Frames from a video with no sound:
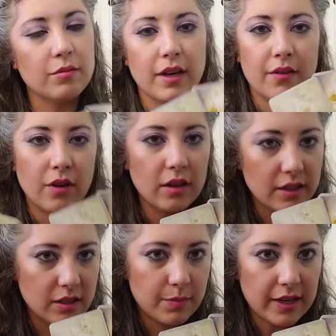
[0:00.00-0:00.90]
We have all
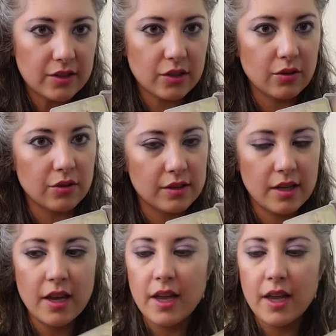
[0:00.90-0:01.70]
these pentacles.